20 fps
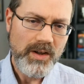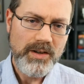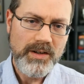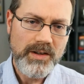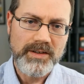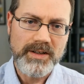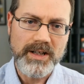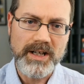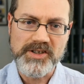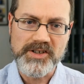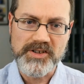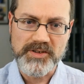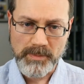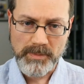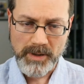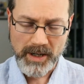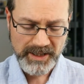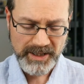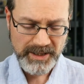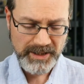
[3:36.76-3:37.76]
not just
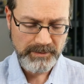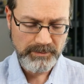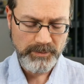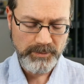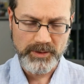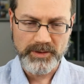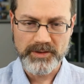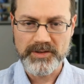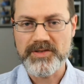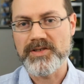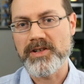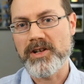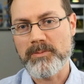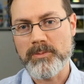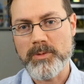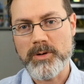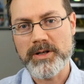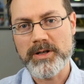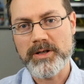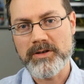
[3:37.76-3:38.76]
mining but stock
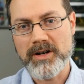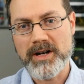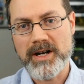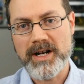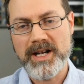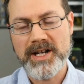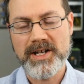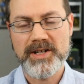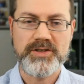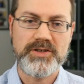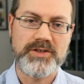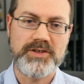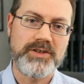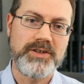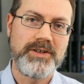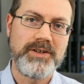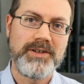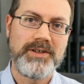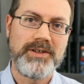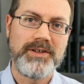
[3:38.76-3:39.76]
market crash,
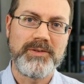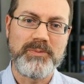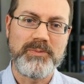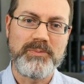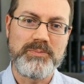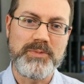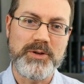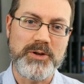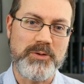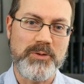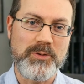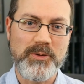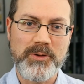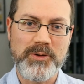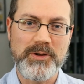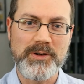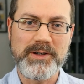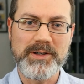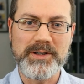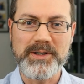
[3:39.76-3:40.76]

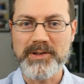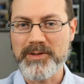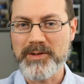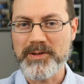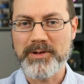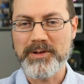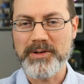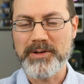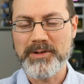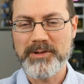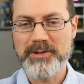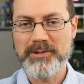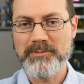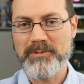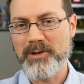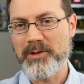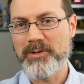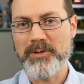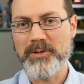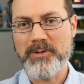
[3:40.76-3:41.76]
Bitcoin, Ethereum.
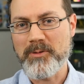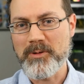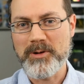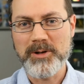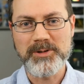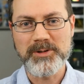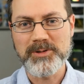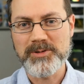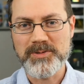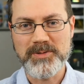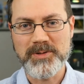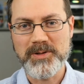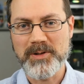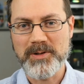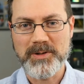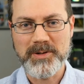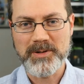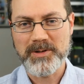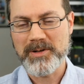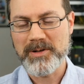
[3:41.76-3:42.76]
All the coins
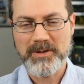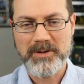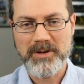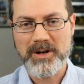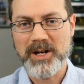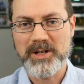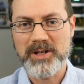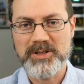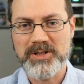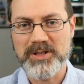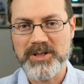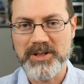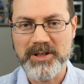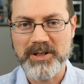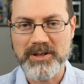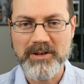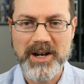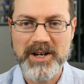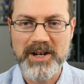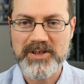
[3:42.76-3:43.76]
are
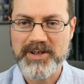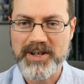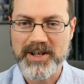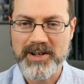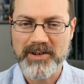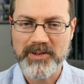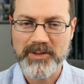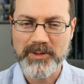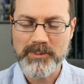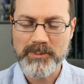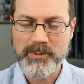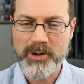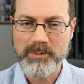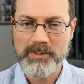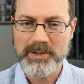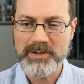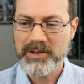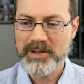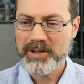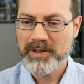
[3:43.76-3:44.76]
crashed down at the
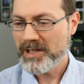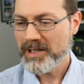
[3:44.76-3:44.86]
moment.